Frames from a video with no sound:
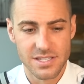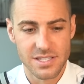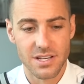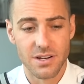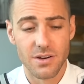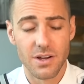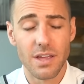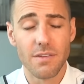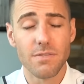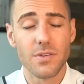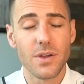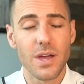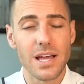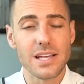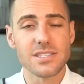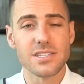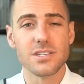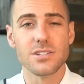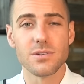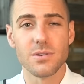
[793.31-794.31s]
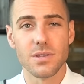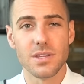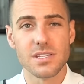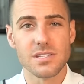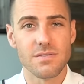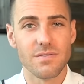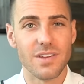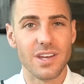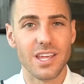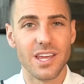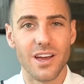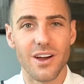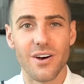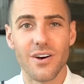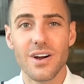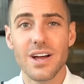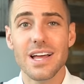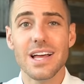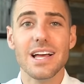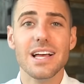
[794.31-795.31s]
So if you guys enjoyed this
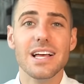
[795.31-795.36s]
video,